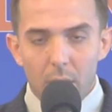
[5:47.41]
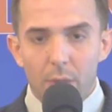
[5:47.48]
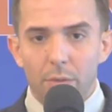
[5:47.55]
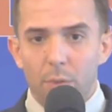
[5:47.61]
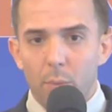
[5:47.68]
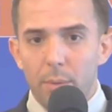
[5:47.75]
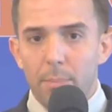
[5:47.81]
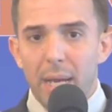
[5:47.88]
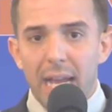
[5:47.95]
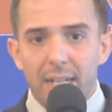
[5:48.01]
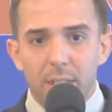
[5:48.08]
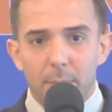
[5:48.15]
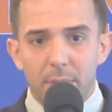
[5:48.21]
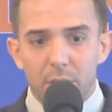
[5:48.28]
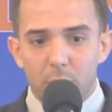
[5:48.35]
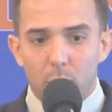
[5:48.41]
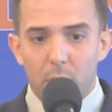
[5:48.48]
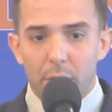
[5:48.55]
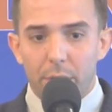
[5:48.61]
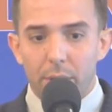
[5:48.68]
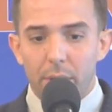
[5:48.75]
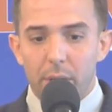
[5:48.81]
So we bagged up this
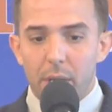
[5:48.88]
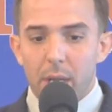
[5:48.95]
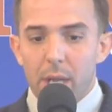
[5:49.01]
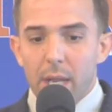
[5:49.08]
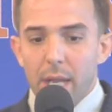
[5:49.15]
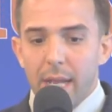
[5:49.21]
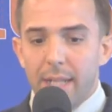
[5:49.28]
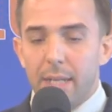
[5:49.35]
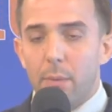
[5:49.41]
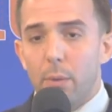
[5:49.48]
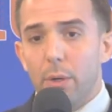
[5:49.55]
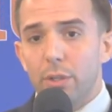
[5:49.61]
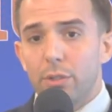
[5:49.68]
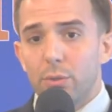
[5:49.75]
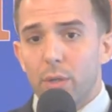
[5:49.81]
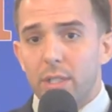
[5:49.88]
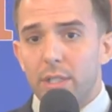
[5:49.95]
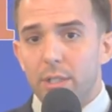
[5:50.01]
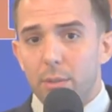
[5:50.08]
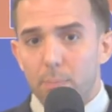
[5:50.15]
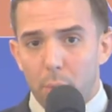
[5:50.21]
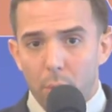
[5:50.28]
water, and then we're
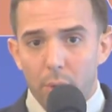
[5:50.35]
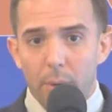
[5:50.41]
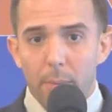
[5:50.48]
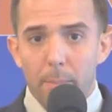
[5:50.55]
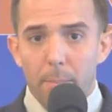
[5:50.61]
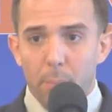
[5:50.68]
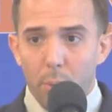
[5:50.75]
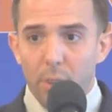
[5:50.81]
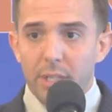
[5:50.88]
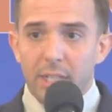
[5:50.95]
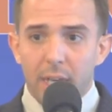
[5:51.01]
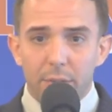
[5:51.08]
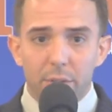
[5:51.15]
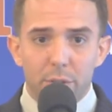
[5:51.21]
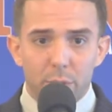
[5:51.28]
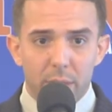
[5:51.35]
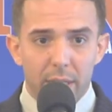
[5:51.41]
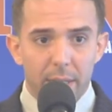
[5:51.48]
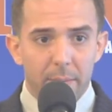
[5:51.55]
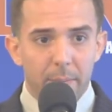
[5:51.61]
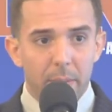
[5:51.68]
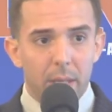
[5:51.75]
instructed to pour it down the
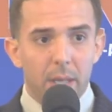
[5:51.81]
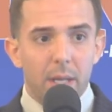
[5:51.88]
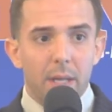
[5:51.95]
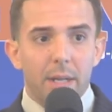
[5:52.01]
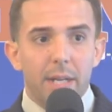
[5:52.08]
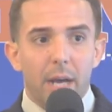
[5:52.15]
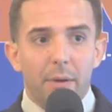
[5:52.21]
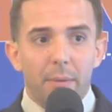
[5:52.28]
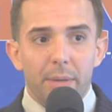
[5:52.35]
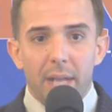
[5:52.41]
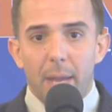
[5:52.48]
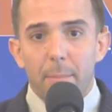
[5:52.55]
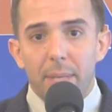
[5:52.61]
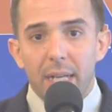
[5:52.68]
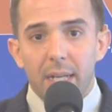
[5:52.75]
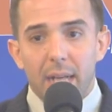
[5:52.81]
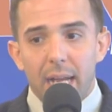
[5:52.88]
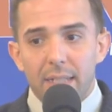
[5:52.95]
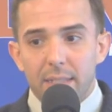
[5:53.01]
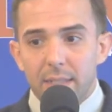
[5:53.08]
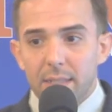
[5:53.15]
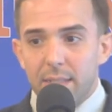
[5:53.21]
drain. Now, not being
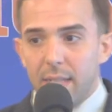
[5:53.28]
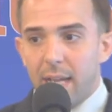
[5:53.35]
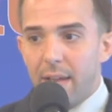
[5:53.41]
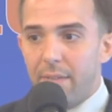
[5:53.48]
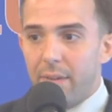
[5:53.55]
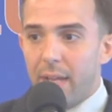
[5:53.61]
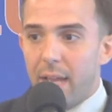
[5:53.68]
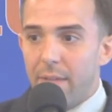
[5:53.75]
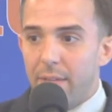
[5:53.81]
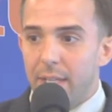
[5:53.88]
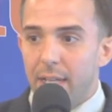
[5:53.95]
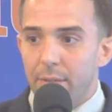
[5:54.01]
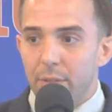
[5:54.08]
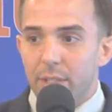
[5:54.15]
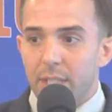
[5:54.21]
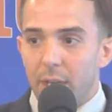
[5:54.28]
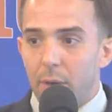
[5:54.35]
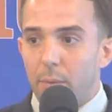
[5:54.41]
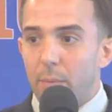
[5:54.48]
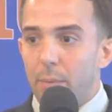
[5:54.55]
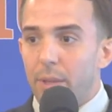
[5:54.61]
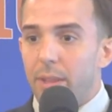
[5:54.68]
licensed and having never
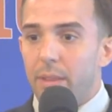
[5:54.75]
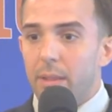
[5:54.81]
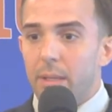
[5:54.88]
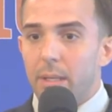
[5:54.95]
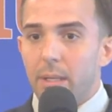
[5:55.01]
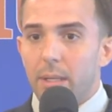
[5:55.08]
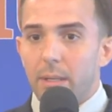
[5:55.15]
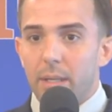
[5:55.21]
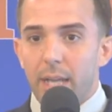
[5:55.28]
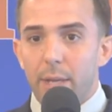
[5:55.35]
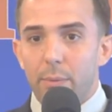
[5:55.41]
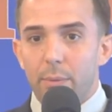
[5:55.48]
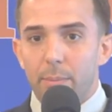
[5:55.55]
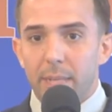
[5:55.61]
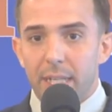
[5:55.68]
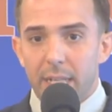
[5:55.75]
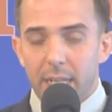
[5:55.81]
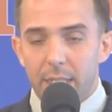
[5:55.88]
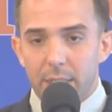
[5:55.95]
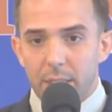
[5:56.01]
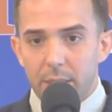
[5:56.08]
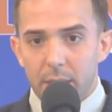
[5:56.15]
dealt with lead
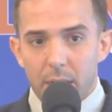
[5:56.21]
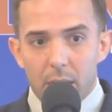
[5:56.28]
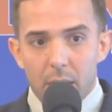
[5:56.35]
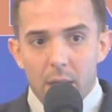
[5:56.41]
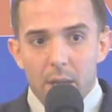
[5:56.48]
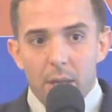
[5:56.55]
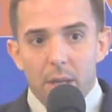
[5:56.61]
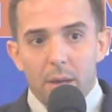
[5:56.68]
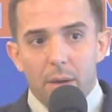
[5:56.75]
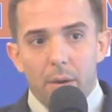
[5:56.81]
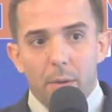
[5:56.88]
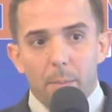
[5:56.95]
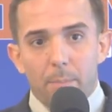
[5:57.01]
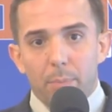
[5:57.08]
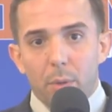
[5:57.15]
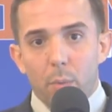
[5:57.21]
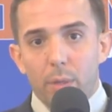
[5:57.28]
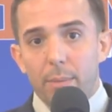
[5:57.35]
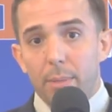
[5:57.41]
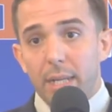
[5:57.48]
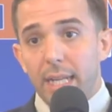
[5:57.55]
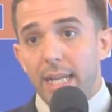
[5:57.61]
remediation,
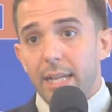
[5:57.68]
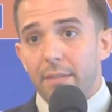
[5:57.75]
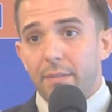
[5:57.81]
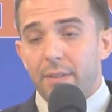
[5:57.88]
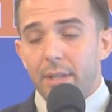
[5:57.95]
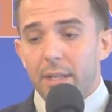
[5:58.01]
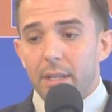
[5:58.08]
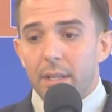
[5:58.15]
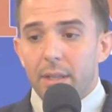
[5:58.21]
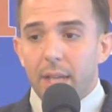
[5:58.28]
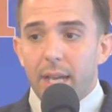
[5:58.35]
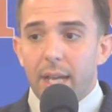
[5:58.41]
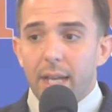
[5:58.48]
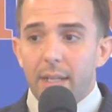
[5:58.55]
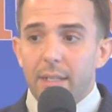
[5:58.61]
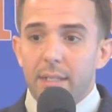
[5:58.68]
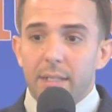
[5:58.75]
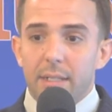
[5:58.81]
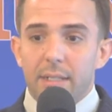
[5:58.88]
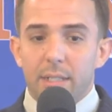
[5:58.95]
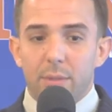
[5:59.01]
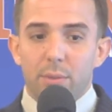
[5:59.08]
we believed that
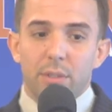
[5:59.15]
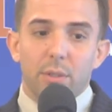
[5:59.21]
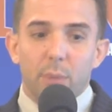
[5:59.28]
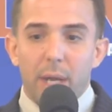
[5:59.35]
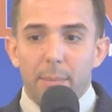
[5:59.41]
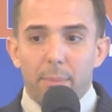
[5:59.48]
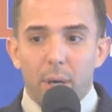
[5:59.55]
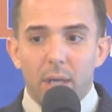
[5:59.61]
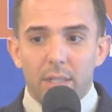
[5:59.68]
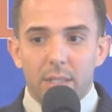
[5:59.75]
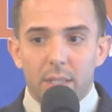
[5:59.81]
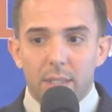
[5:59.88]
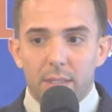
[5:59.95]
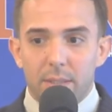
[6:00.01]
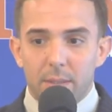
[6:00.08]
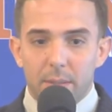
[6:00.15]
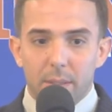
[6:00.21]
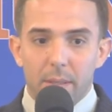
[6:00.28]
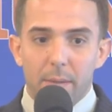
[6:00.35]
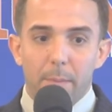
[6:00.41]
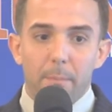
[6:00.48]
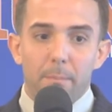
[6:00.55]
this was the right process.
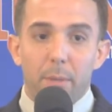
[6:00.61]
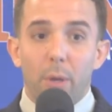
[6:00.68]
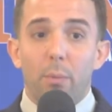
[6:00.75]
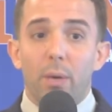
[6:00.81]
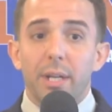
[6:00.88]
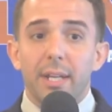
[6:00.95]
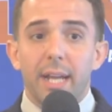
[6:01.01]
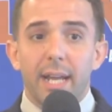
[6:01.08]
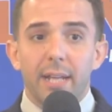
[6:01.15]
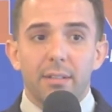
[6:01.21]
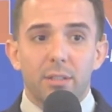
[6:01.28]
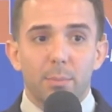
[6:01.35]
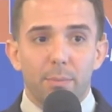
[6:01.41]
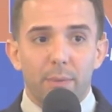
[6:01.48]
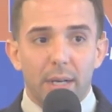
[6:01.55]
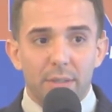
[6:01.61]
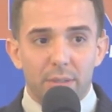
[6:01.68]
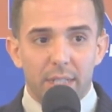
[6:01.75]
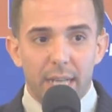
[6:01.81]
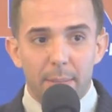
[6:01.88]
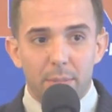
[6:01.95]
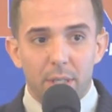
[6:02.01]
But one day, the
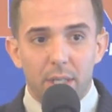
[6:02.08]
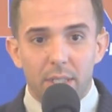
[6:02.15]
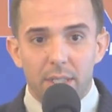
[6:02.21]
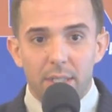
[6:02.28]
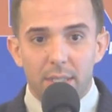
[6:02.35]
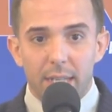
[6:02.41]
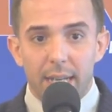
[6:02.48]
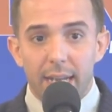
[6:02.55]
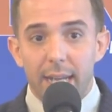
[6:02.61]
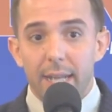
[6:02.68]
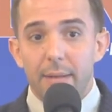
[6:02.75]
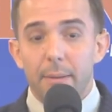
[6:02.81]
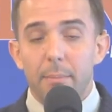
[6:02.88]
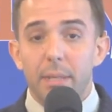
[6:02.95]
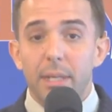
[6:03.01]
supervisor came to us and said, hey,